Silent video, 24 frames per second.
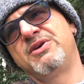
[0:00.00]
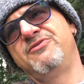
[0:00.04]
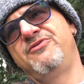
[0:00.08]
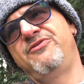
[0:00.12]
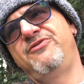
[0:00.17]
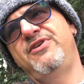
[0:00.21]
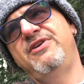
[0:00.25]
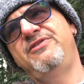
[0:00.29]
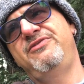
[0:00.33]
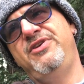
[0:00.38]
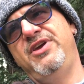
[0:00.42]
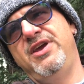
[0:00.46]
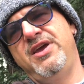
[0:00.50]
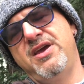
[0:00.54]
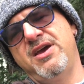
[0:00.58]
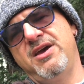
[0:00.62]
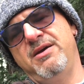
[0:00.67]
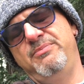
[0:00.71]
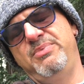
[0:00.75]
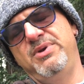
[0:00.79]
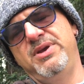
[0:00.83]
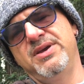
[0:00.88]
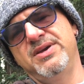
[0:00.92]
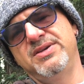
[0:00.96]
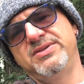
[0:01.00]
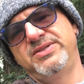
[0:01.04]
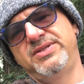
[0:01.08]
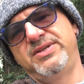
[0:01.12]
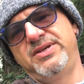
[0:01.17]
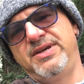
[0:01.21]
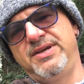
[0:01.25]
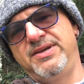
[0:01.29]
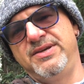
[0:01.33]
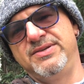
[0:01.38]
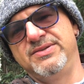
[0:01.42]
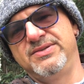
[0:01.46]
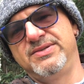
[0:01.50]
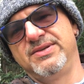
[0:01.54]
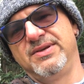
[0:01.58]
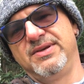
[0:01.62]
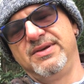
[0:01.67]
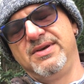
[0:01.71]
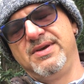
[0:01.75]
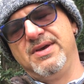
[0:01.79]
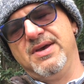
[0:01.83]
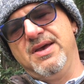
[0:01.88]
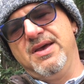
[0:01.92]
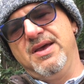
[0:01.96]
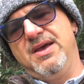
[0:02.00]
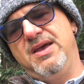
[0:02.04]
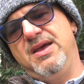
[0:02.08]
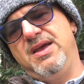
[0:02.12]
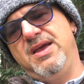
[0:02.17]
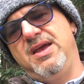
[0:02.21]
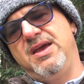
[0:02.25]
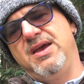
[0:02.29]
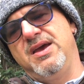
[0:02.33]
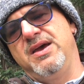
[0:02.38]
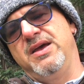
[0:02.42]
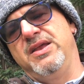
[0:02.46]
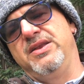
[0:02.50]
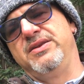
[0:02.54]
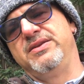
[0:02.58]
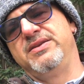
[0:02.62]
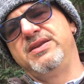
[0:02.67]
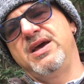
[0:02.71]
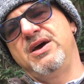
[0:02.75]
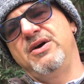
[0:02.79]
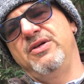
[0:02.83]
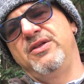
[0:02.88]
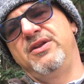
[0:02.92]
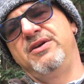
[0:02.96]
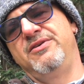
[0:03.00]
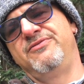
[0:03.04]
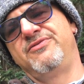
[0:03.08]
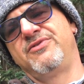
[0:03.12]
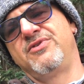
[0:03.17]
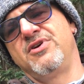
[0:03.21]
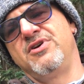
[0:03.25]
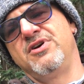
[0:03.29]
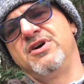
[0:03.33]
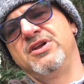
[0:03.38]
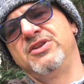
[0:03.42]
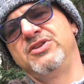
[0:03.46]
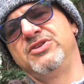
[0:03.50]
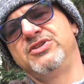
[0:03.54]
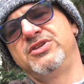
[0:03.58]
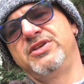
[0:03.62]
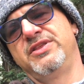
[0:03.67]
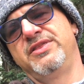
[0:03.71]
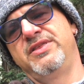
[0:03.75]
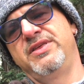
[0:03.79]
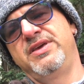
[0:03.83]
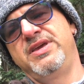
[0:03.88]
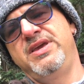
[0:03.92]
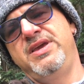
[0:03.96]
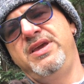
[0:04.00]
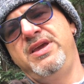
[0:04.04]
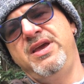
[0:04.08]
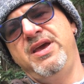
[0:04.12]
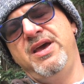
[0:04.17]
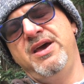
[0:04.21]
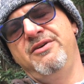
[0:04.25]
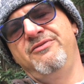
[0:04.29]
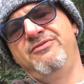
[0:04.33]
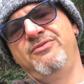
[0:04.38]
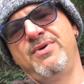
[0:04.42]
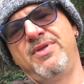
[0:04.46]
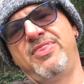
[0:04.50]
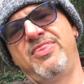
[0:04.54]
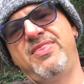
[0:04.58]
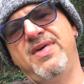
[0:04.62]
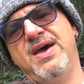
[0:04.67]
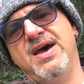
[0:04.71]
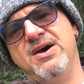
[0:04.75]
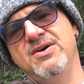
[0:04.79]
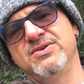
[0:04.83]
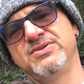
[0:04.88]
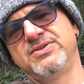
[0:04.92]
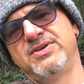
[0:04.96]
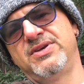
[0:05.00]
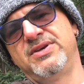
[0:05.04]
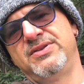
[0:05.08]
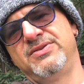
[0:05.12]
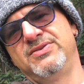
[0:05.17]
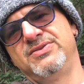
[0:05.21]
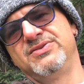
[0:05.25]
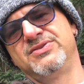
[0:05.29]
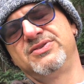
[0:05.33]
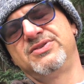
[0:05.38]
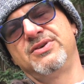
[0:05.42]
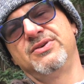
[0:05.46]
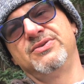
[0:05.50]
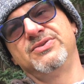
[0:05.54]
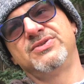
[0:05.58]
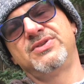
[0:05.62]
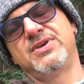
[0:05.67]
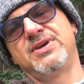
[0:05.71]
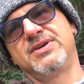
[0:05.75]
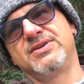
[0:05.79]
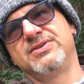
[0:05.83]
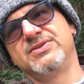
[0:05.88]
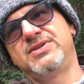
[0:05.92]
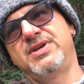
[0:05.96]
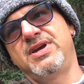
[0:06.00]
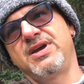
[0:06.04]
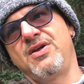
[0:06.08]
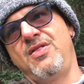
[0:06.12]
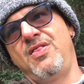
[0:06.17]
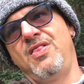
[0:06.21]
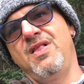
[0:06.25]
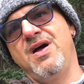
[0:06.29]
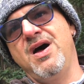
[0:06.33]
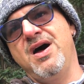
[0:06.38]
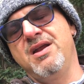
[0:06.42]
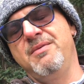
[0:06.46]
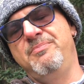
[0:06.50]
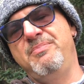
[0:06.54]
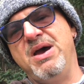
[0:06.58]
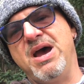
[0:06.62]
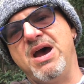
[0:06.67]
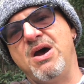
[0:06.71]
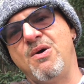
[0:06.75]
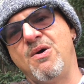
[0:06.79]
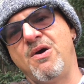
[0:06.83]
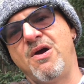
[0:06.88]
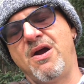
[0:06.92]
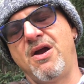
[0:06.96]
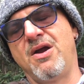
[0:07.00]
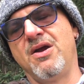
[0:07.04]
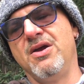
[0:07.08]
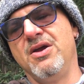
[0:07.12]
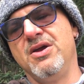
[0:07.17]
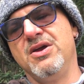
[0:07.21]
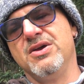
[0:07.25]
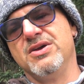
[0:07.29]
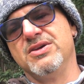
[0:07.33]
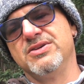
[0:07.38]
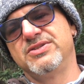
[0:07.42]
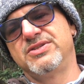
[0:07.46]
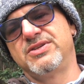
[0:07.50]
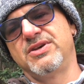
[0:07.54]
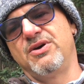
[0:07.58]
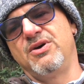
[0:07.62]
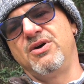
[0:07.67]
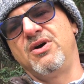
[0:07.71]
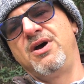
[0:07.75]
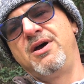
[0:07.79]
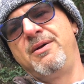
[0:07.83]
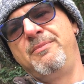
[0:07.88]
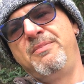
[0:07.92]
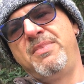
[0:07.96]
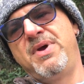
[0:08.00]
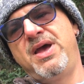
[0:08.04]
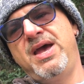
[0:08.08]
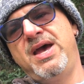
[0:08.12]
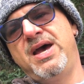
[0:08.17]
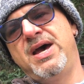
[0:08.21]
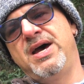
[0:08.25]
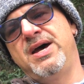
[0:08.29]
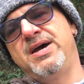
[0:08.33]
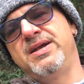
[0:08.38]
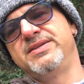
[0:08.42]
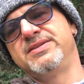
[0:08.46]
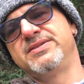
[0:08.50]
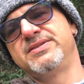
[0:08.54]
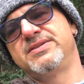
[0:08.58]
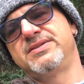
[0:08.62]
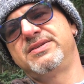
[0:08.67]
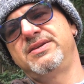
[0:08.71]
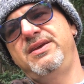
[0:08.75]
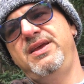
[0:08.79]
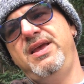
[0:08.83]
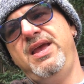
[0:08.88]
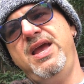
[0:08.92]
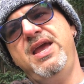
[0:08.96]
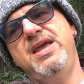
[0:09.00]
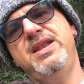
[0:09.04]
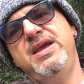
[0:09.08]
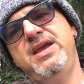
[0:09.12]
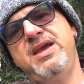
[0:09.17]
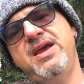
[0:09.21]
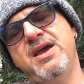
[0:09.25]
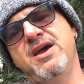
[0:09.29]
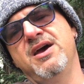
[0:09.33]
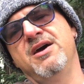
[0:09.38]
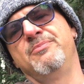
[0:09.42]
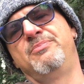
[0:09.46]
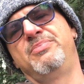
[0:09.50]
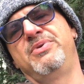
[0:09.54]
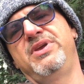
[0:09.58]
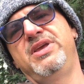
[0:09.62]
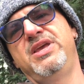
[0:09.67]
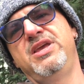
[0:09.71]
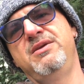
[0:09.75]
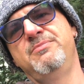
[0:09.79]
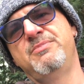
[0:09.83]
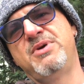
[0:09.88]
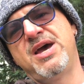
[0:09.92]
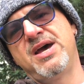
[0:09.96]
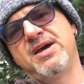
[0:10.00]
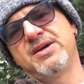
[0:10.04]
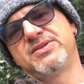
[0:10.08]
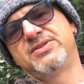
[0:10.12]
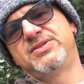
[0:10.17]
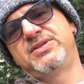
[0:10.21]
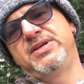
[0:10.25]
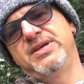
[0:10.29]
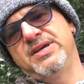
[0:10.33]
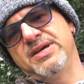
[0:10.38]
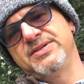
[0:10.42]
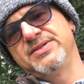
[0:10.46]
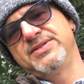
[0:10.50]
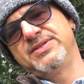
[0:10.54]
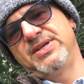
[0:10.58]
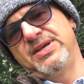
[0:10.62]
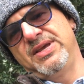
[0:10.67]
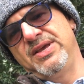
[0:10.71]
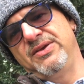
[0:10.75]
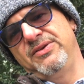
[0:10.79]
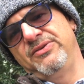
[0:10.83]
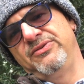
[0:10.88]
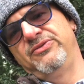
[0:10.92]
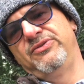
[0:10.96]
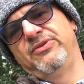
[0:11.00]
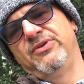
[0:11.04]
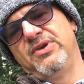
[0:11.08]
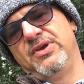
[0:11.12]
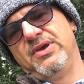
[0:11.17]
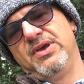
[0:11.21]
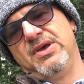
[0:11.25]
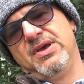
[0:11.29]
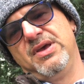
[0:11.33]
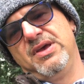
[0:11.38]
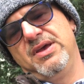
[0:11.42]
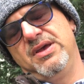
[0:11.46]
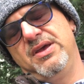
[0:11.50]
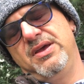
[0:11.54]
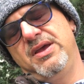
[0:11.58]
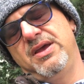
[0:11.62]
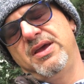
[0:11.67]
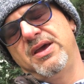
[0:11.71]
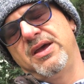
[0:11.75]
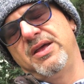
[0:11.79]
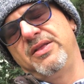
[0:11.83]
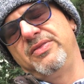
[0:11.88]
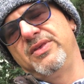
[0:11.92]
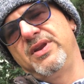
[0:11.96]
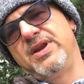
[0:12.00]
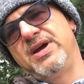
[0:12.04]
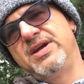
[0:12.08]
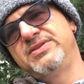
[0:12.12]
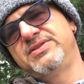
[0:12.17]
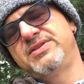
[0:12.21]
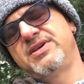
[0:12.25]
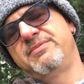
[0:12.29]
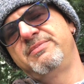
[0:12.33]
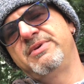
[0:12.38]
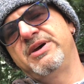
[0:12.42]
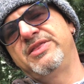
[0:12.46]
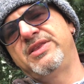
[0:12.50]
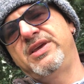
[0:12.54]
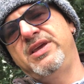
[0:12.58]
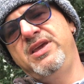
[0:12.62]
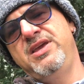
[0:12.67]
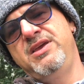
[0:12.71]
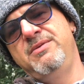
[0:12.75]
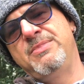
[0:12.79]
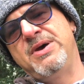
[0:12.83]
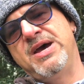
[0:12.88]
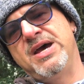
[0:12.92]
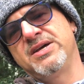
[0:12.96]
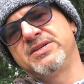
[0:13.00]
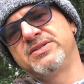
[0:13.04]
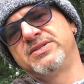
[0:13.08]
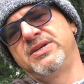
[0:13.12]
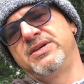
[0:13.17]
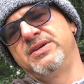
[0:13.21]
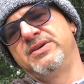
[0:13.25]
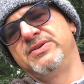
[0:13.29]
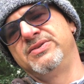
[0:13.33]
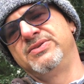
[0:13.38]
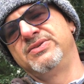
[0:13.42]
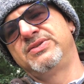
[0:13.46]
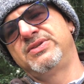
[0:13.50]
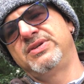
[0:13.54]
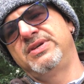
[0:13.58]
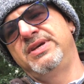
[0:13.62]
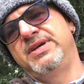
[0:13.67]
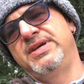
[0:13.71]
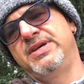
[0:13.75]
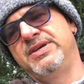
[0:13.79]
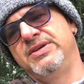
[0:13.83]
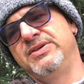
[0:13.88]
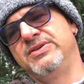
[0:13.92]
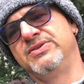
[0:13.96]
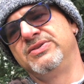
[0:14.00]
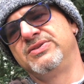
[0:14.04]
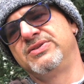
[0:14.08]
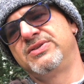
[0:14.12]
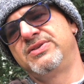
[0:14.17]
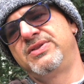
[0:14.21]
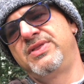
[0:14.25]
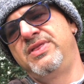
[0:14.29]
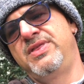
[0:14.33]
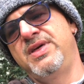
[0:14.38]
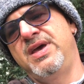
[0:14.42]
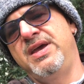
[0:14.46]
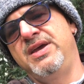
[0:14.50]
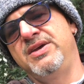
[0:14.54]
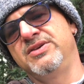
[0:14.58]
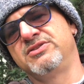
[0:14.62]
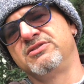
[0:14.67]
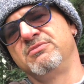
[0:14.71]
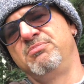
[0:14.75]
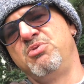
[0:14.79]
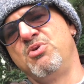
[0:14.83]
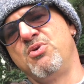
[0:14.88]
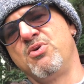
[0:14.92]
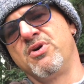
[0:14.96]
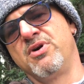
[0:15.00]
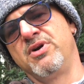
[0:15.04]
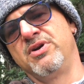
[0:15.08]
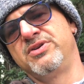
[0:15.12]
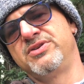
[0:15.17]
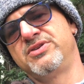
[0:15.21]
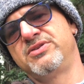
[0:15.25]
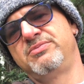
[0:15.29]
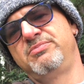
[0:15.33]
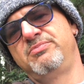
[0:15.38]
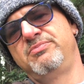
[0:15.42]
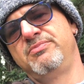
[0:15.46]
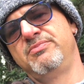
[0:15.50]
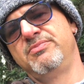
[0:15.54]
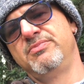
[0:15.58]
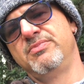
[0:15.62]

50 amp ESCs. And now that I've gone to the F1000s, those things take a lot of power, so I'm at 80 amp Emax ESCs. And the nice thing about the Emax is they support